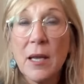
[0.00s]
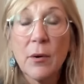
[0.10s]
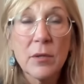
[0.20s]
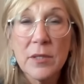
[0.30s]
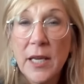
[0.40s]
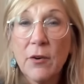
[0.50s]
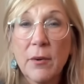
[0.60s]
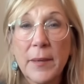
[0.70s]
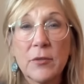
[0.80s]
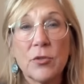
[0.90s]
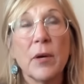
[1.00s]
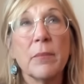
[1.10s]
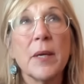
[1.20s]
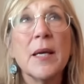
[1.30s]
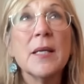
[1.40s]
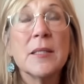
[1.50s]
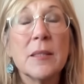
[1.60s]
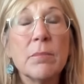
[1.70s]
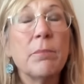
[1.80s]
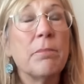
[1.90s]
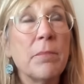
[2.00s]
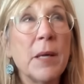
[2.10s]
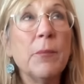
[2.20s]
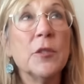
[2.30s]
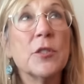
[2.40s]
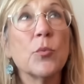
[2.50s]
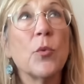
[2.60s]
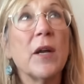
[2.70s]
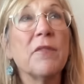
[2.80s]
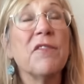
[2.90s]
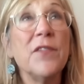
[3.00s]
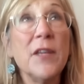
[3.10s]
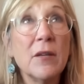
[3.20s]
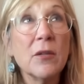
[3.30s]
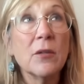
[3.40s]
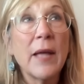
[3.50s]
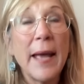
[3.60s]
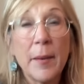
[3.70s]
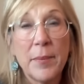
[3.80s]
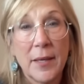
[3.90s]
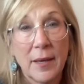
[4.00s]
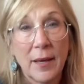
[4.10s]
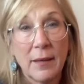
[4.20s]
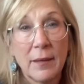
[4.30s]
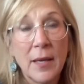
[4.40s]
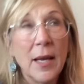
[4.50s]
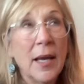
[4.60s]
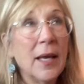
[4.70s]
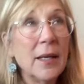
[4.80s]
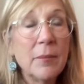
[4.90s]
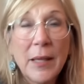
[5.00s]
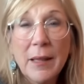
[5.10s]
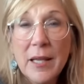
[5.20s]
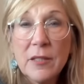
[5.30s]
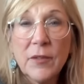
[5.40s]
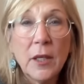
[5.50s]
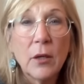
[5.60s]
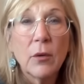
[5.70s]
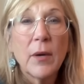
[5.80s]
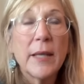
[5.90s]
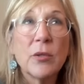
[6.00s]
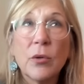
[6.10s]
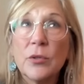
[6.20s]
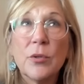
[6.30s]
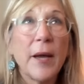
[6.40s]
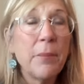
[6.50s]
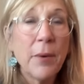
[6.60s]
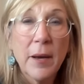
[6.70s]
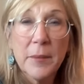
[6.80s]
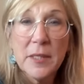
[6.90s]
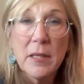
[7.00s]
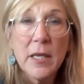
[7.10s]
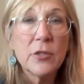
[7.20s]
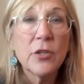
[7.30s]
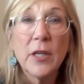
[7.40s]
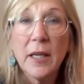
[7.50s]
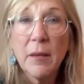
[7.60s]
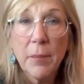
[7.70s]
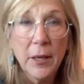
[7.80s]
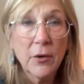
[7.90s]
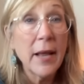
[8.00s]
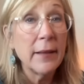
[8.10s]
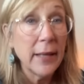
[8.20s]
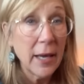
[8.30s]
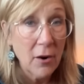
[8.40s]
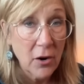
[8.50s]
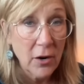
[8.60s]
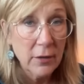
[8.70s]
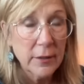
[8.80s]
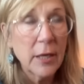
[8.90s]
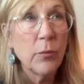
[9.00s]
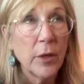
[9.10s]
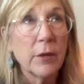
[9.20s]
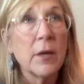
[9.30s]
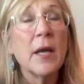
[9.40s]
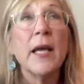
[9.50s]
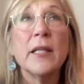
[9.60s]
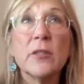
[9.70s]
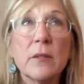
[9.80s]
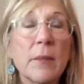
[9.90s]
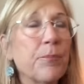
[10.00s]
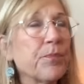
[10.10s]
that are scared about Trump, people just want to feel happy again. And in my last video, I told you, I promise things are going to get better, and they are, they will. It's